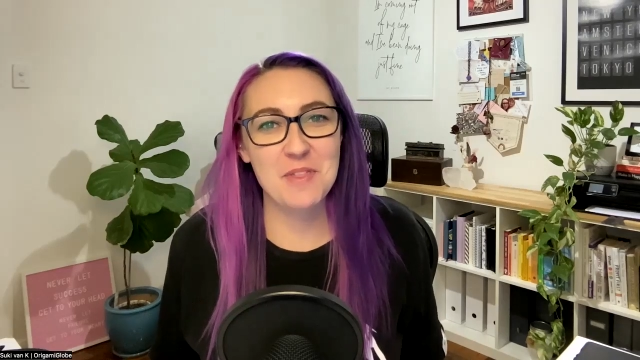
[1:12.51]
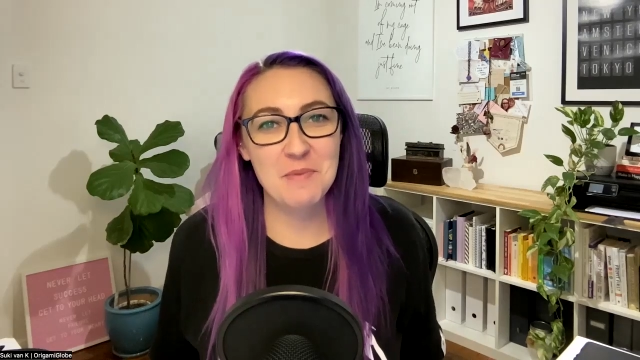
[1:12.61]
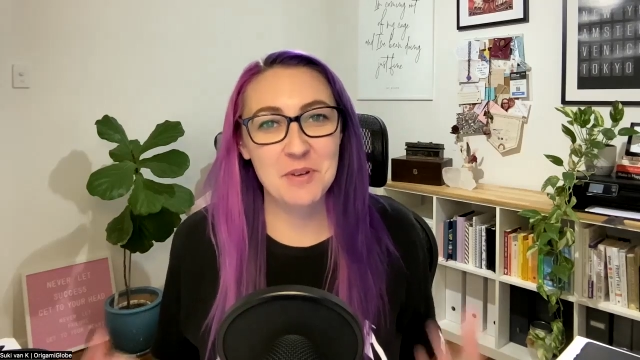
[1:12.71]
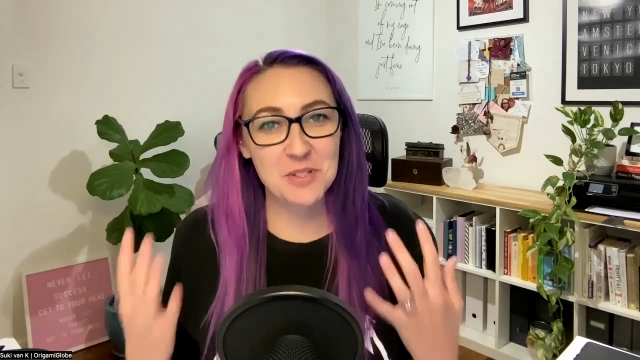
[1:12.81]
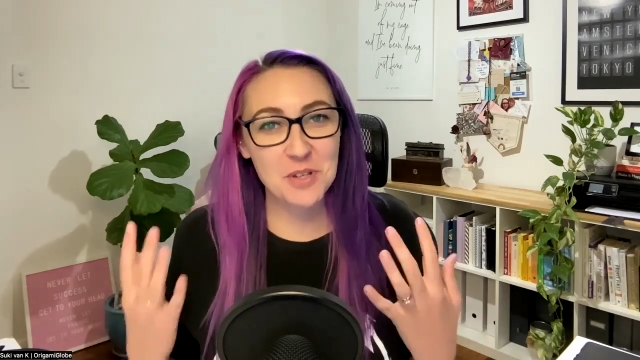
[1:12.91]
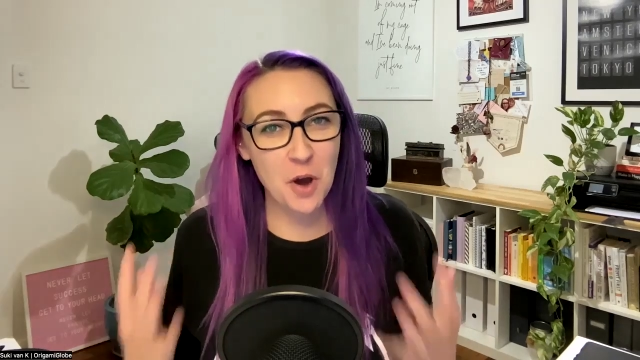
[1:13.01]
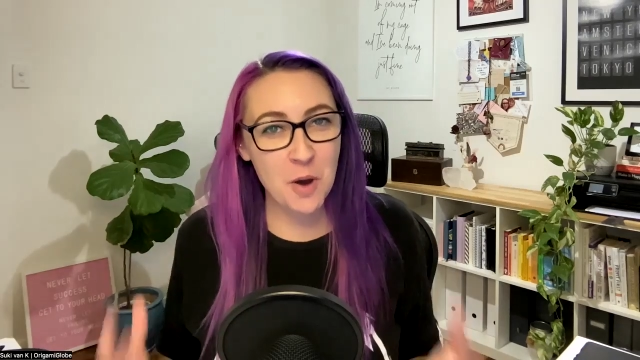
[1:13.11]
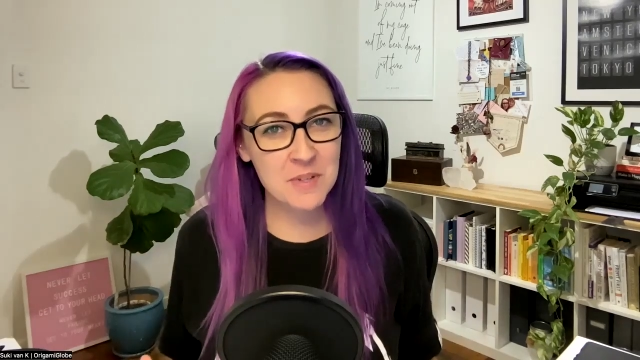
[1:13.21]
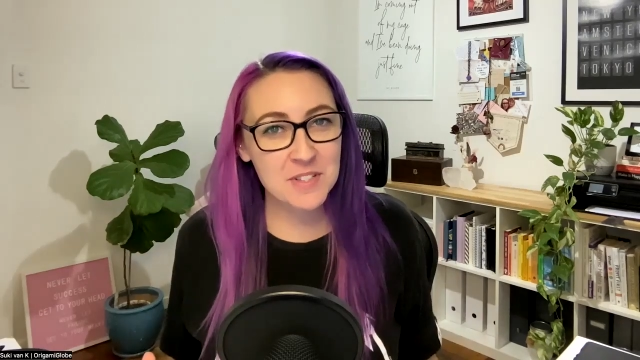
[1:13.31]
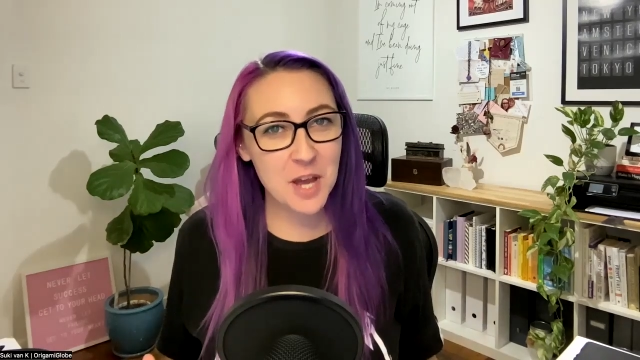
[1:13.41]
the most
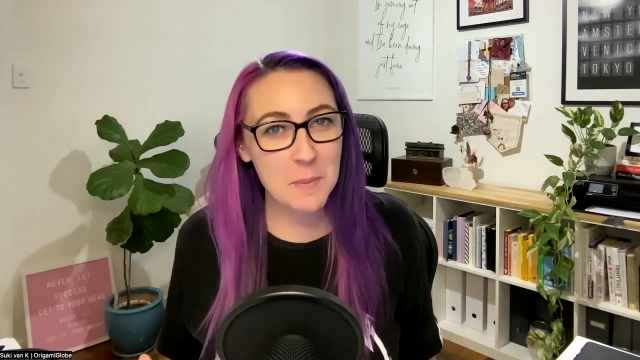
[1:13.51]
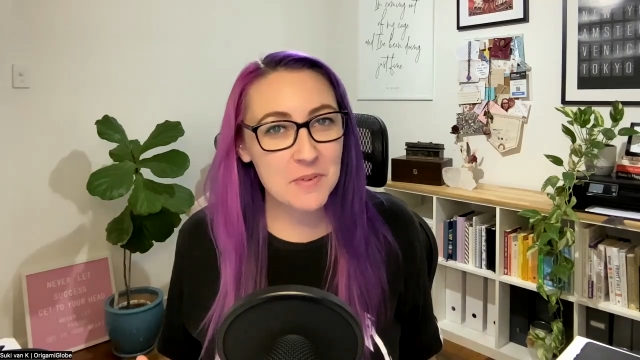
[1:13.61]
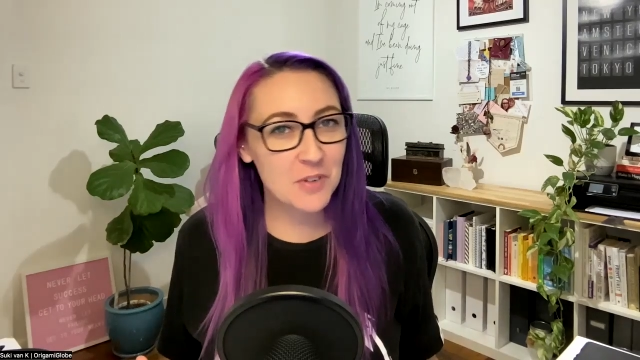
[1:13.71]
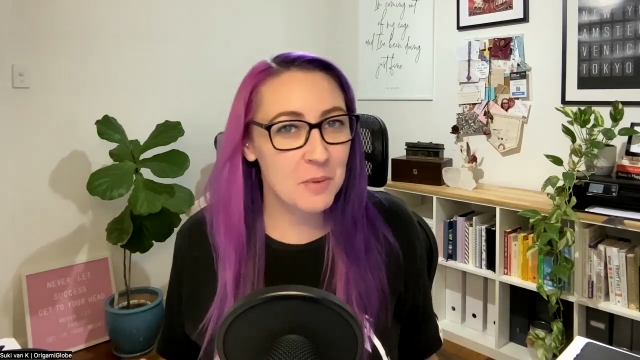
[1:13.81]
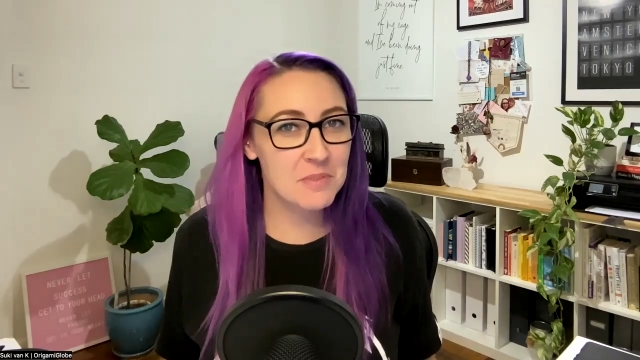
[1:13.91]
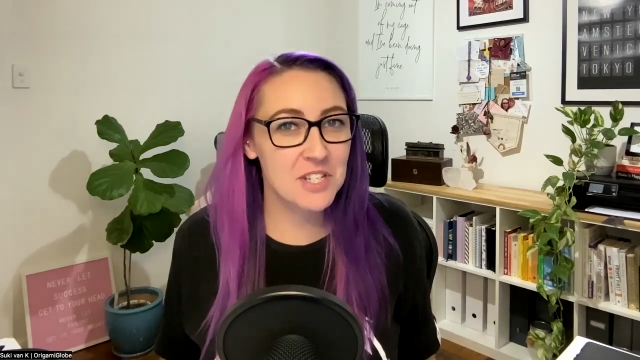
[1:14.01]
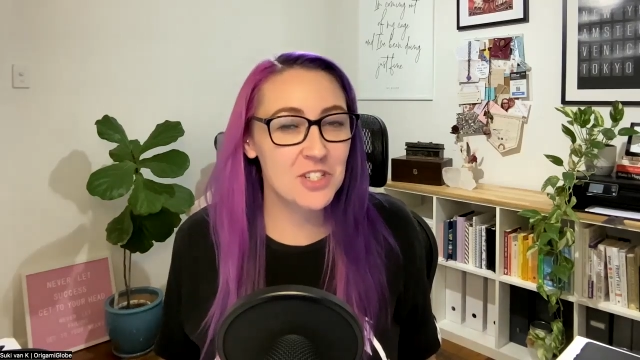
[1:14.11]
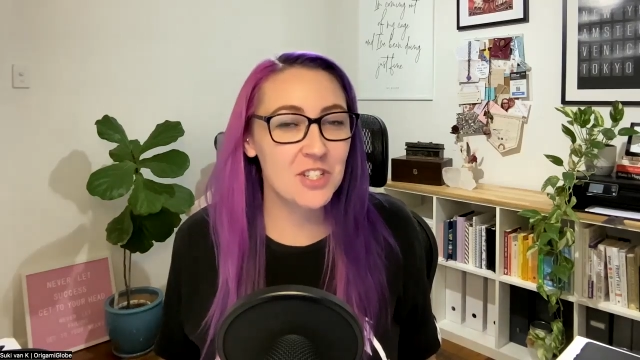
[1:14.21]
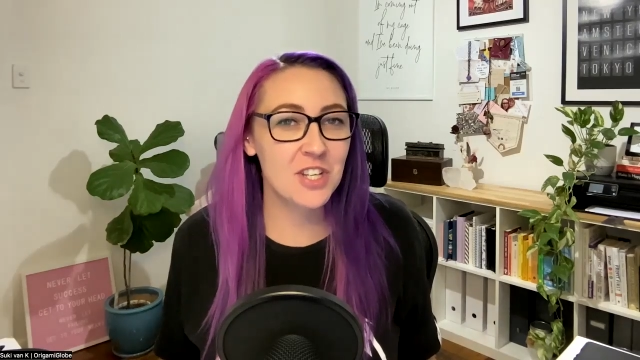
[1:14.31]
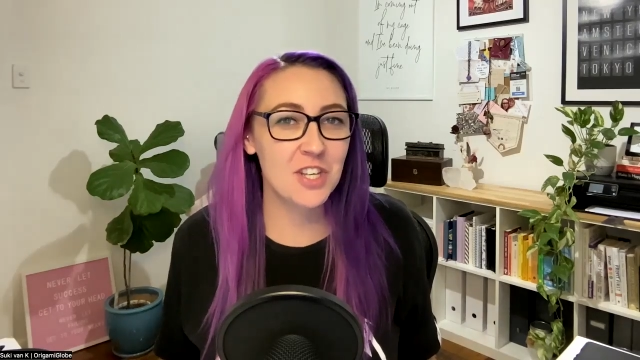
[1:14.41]
common type of
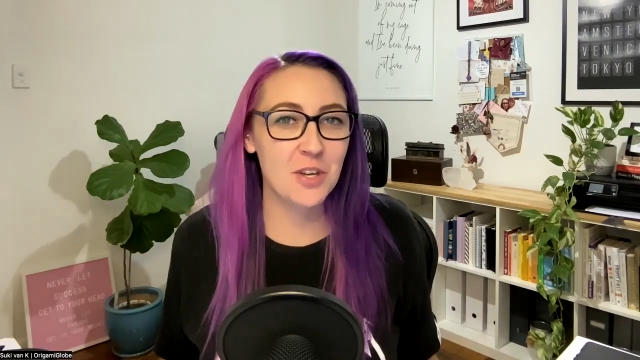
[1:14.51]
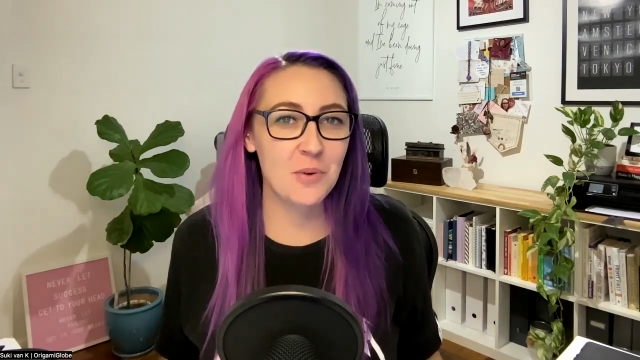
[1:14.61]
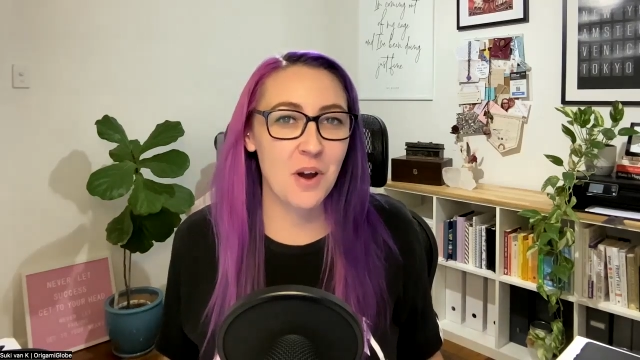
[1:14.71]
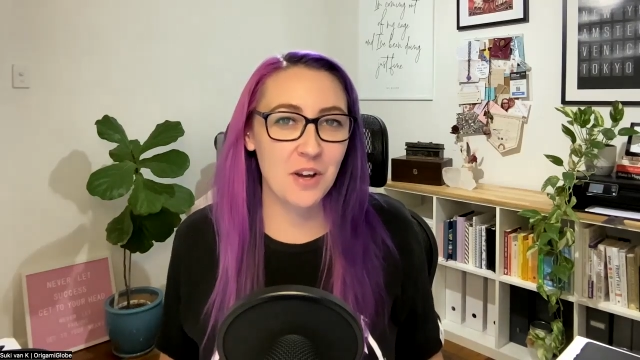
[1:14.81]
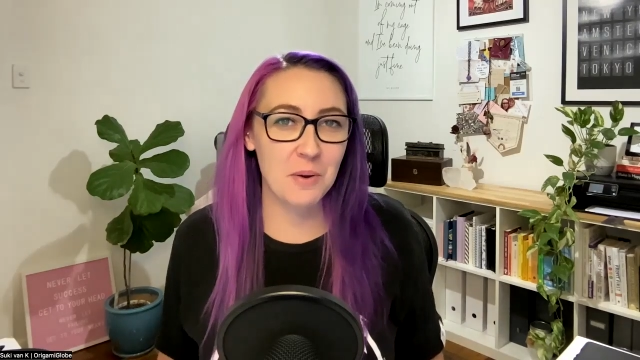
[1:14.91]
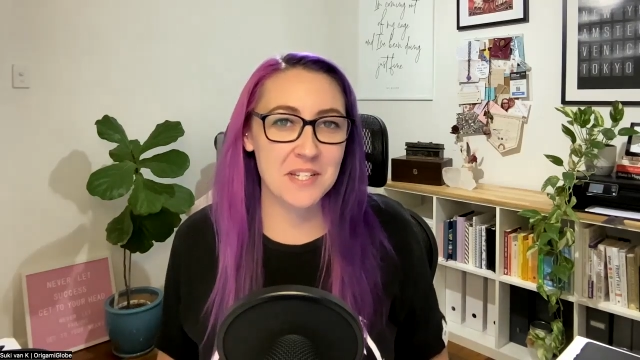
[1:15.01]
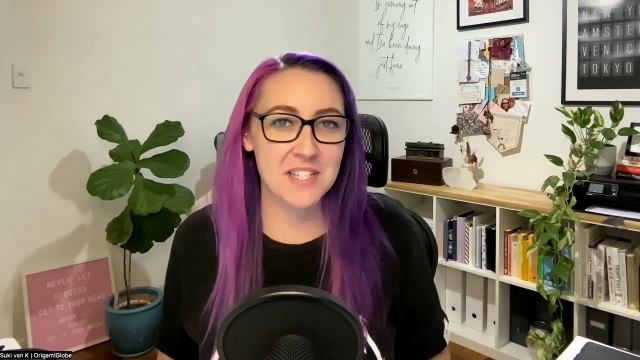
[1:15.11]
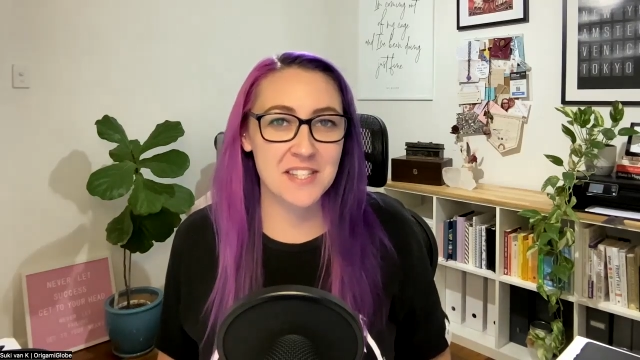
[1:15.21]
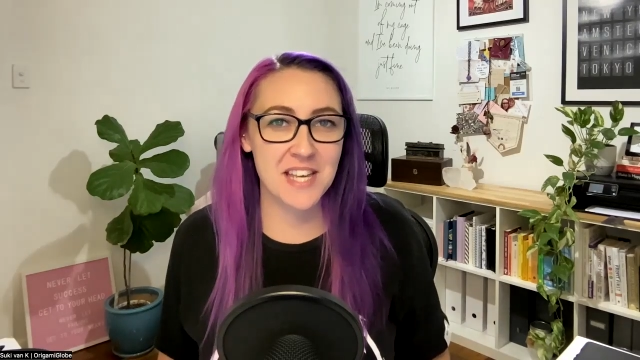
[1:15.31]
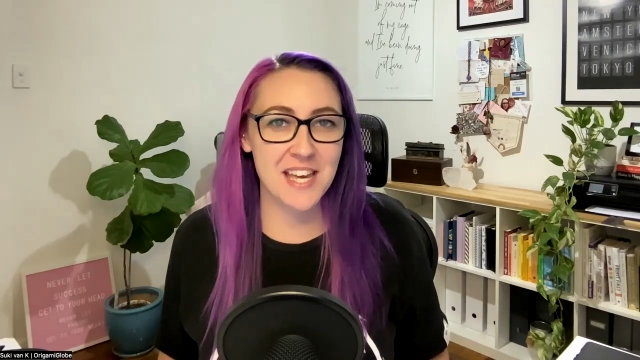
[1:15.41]
competition that you are going to
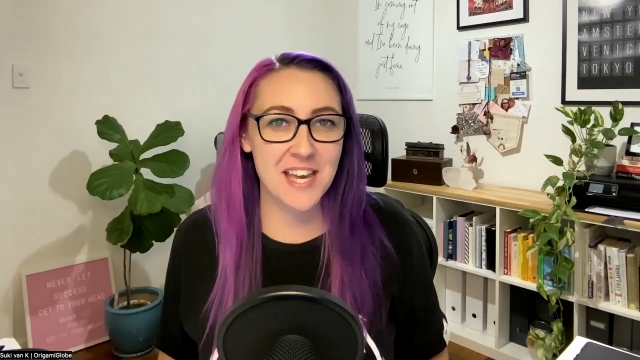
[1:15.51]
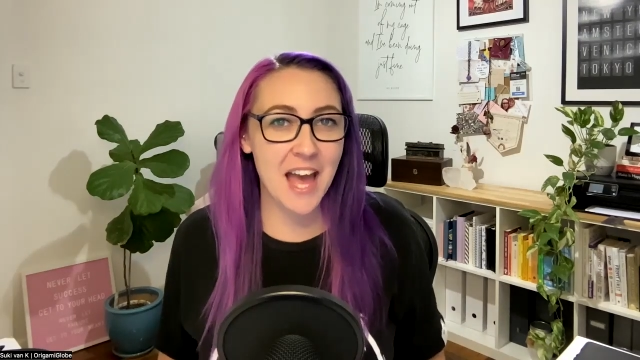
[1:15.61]
see